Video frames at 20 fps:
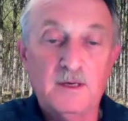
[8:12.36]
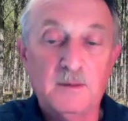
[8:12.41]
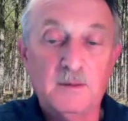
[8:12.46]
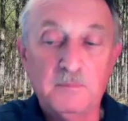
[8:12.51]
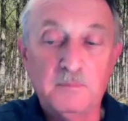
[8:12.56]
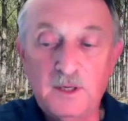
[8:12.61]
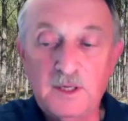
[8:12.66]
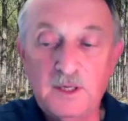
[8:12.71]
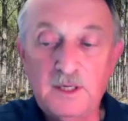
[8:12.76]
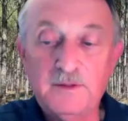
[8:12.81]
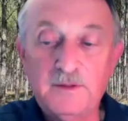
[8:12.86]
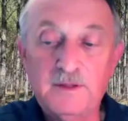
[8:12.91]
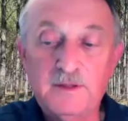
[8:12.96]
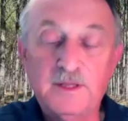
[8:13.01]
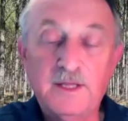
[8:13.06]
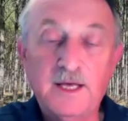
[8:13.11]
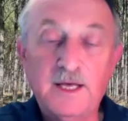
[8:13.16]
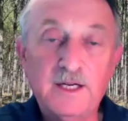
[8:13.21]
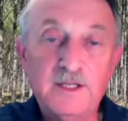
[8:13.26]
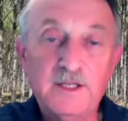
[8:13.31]
But
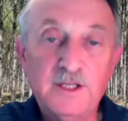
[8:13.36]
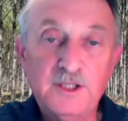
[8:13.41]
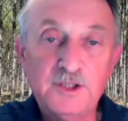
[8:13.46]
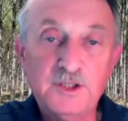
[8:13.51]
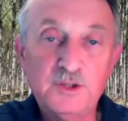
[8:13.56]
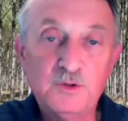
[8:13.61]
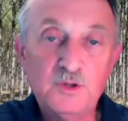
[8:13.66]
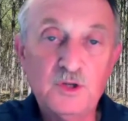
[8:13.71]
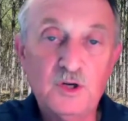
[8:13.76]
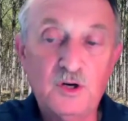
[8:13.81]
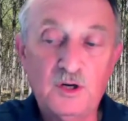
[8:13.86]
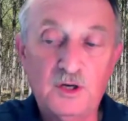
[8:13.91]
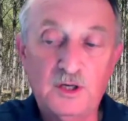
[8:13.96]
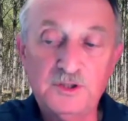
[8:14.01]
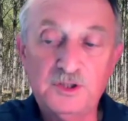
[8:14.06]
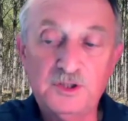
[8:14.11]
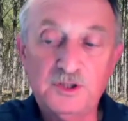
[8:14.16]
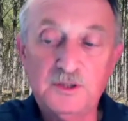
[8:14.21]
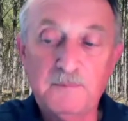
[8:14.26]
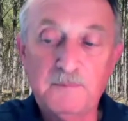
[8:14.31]
that additional
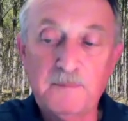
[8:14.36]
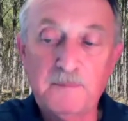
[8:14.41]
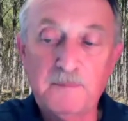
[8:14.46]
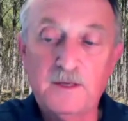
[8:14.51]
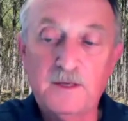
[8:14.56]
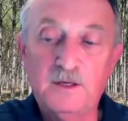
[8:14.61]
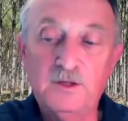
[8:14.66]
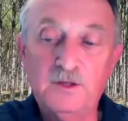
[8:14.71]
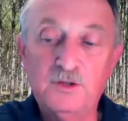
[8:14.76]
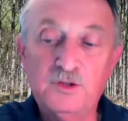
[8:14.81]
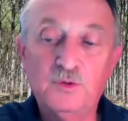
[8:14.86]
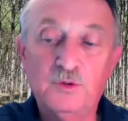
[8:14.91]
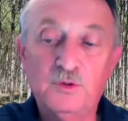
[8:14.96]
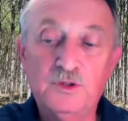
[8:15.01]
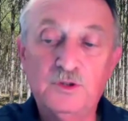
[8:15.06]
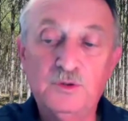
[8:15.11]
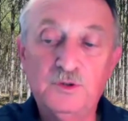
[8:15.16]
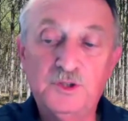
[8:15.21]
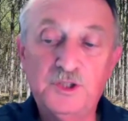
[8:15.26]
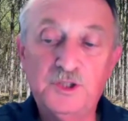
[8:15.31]
cost is going
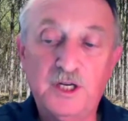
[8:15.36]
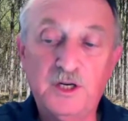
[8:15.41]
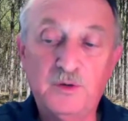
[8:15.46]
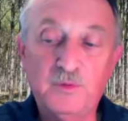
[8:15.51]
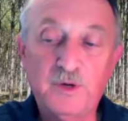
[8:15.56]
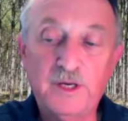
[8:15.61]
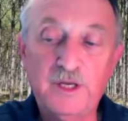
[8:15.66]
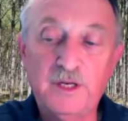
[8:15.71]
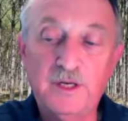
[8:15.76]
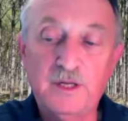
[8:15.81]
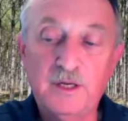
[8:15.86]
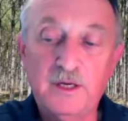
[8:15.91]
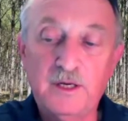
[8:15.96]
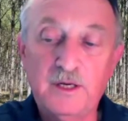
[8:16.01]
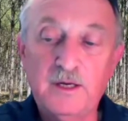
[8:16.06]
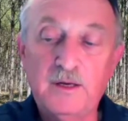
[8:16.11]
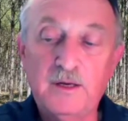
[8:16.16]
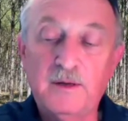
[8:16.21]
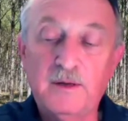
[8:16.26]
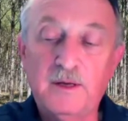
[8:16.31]
to generate
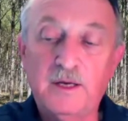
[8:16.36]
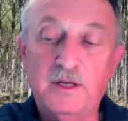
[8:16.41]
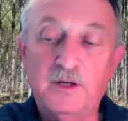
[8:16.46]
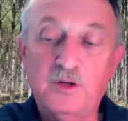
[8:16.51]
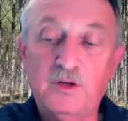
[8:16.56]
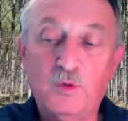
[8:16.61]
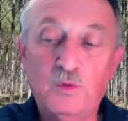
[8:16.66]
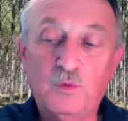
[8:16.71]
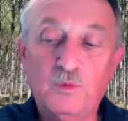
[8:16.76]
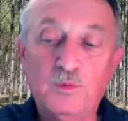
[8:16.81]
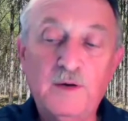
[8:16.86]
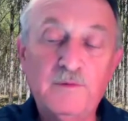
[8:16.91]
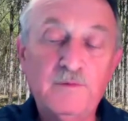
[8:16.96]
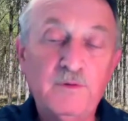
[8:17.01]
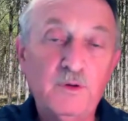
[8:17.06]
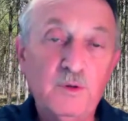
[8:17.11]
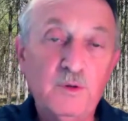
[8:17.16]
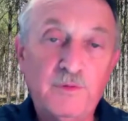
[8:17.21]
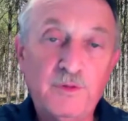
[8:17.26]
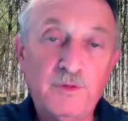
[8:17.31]
a total
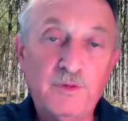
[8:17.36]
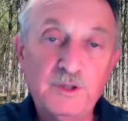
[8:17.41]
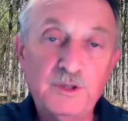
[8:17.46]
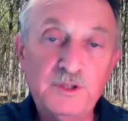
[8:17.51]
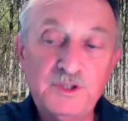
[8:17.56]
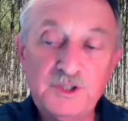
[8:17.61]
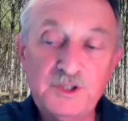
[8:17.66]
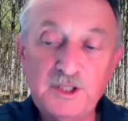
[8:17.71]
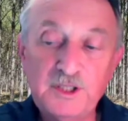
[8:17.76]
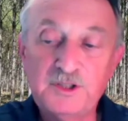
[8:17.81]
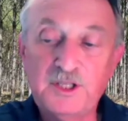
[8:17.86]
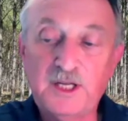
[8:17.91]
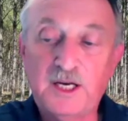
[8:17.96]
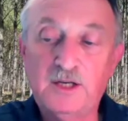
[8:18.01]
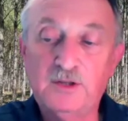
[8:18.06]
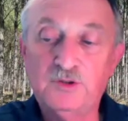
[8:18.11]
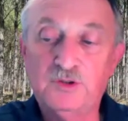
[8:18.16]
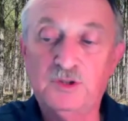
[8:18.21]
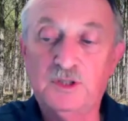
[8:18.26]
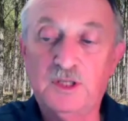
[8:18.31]
revenue of
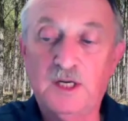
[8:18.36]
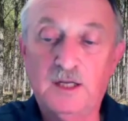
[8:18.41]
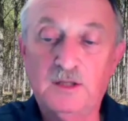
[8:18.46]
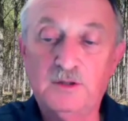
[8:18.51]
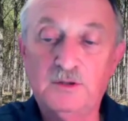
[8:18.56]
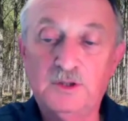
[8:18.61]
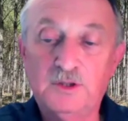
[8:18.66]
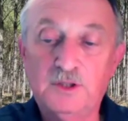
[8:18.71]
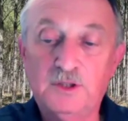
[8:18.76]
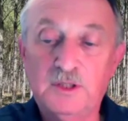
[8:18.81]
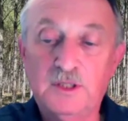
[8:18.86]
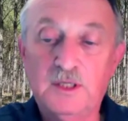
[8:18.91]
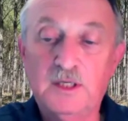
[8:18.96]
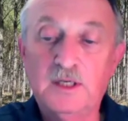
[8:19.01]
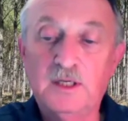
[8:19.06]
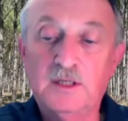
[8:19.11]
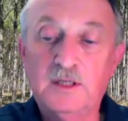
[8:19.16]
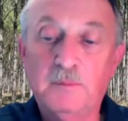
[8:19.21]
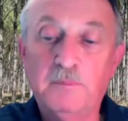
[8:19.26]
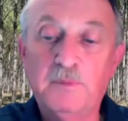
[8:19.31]
$36,000
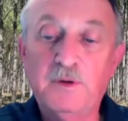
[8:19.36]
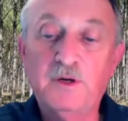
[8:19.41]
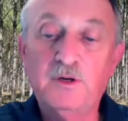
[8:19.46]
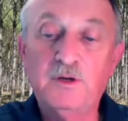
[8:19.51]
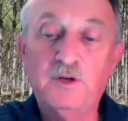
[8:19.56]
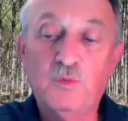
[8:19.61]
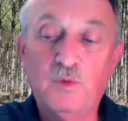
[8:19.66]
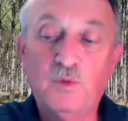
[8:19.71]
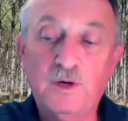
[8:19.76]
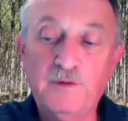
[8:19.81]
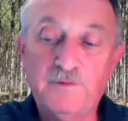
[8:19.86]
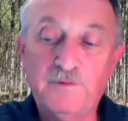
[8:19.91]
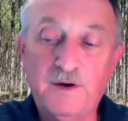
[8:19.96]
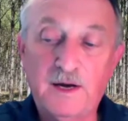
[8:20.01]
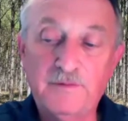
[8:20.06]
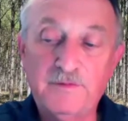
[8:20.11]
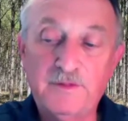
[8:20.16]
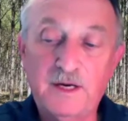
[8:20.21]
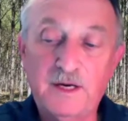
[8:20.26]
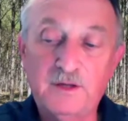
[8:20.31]
compared to
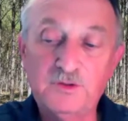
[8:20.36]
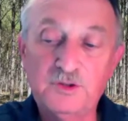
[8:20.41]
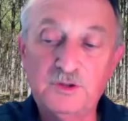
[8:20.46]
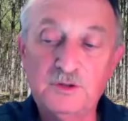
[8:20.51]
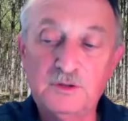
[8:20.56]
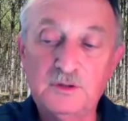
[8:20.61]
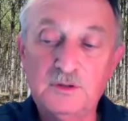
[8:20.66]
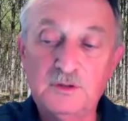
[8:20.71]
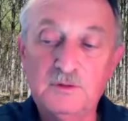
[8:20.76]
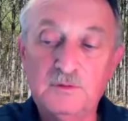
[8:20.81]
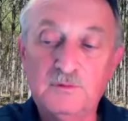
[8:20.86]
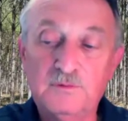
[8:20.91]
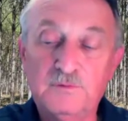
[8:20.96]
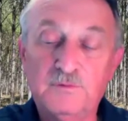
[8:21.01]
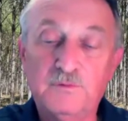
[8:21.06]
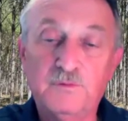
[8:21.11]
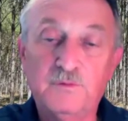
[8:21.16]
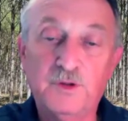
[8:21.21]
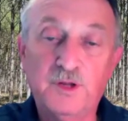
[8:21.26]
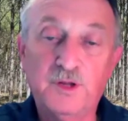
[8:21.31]
$25,000
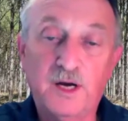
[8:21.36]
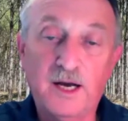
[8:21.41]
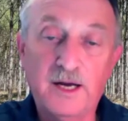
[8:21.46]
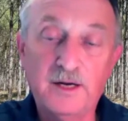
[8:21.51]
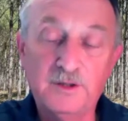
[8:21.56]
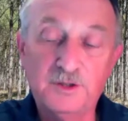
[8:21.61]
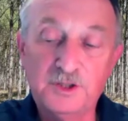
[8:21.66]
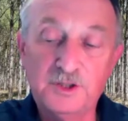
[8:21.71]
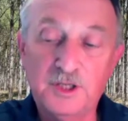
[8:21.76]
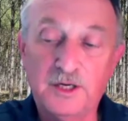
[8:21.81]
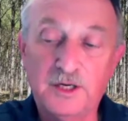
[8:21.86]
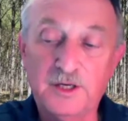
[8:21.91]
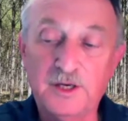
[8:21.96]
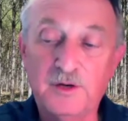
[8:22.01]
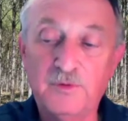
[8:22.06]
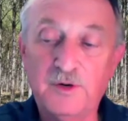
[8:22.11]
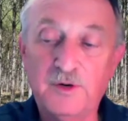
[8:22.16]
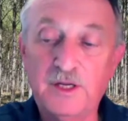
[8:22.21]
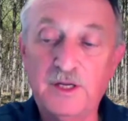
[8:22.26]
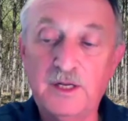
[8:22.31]
for the higher
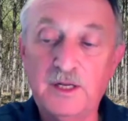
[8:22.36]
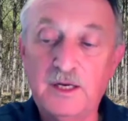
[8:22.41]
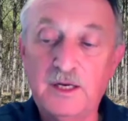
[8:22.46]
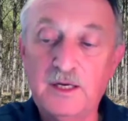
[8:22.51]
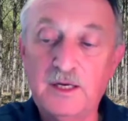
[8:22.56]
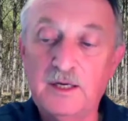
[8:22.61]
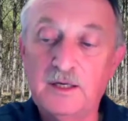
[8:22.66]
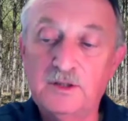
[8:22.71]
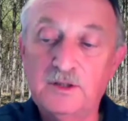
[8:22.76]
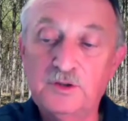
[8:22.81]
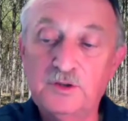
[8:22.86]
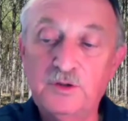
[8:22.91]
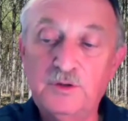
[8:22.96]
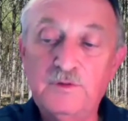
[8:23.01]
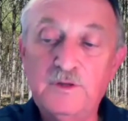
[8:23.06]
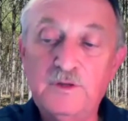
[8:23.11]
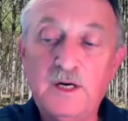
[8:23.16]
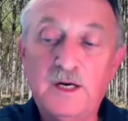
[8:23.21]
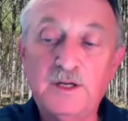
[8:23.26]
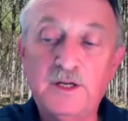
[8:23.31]
stocking rate. So
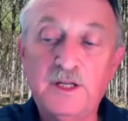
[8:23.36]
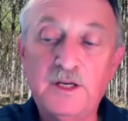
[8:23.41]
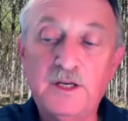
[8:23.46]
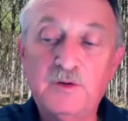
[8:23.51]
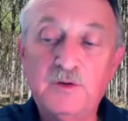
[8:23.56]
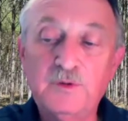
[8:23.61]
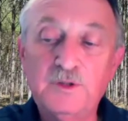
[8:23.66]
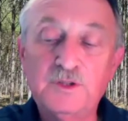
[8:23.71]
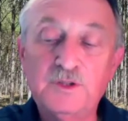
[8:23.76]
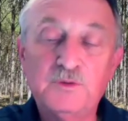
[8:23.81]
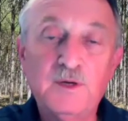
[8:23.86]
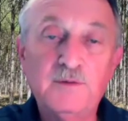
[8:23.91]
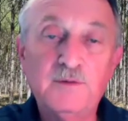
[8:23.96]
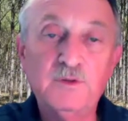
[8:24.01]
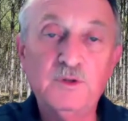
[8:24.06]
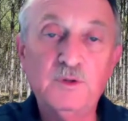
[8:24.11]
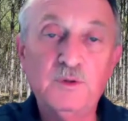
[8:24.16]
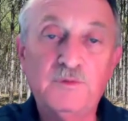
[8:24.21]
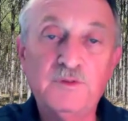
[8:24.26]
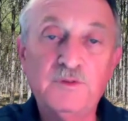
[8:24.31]
you've got an increased
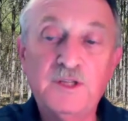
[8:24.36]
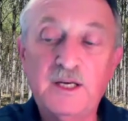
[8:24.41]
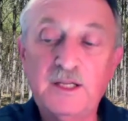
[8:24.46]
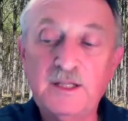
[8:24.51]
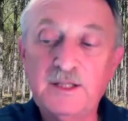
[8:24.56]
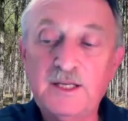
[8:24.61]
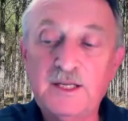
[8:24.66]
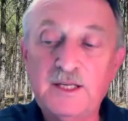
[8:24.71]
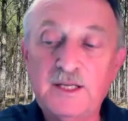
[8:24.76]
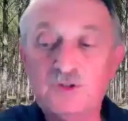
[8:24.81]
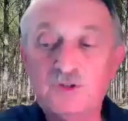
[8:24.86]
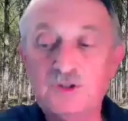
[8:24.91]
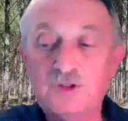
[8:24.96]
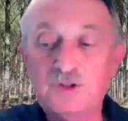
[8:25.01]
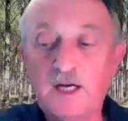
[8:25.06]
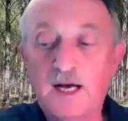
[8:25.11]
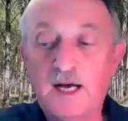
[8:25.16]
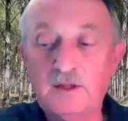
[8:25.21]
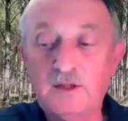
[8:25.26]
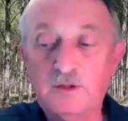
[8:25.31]
revenue of
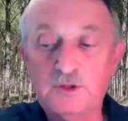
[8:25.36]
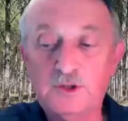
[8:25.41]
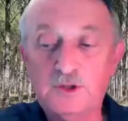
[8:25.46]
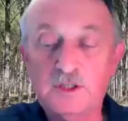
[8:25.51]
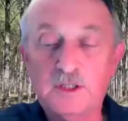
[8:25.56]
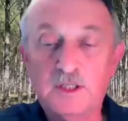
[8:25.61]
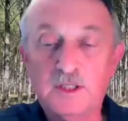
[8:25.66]
$10,000